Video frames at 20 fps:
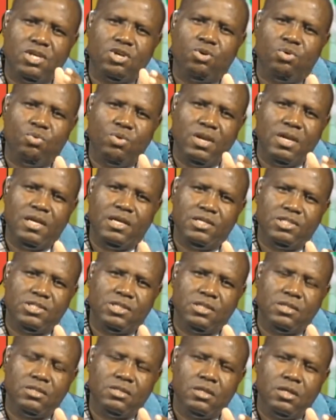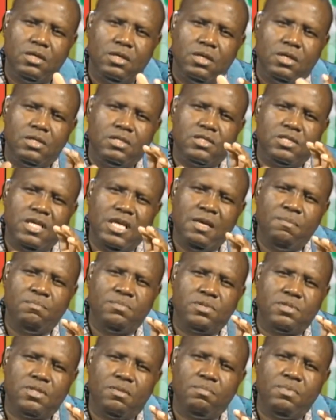coalition
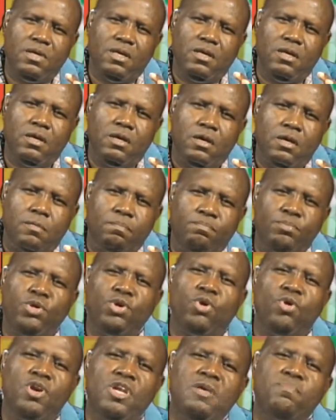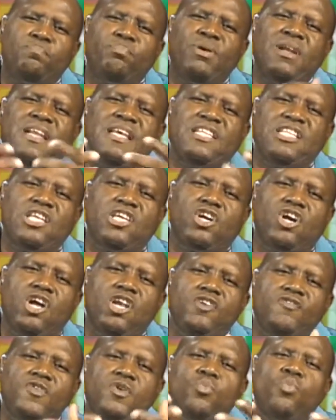seems to be purely
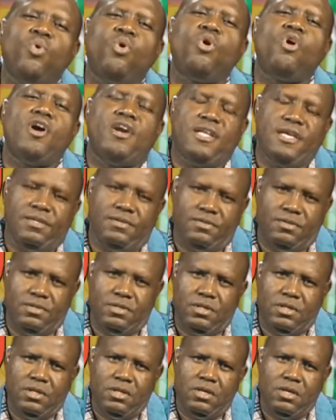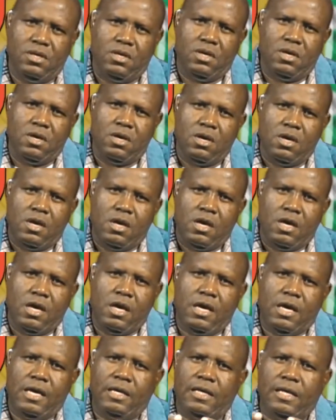politically rewarding.
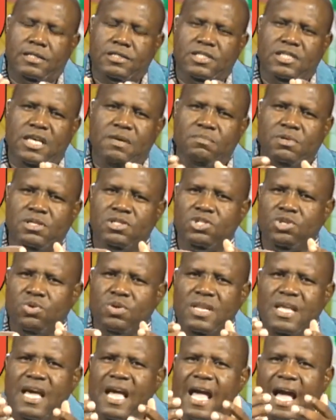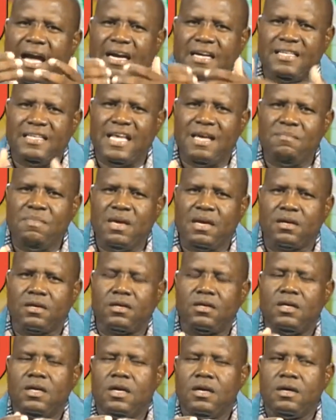It seems as though the academic
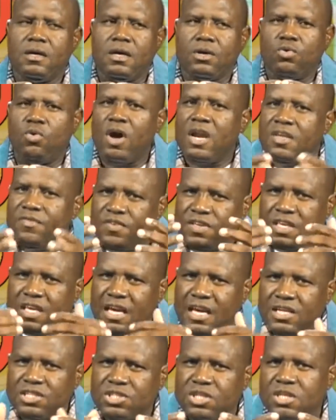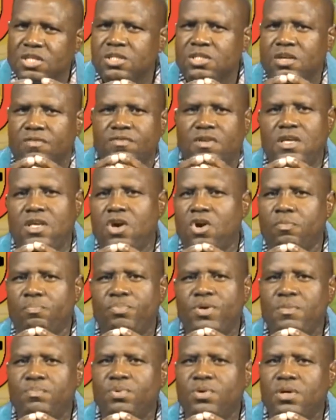qualifications of the young
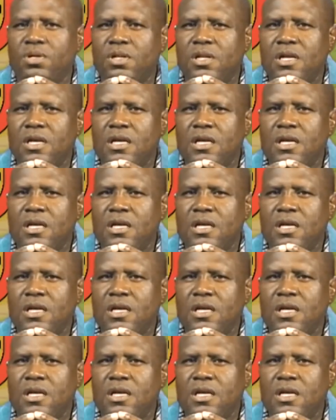people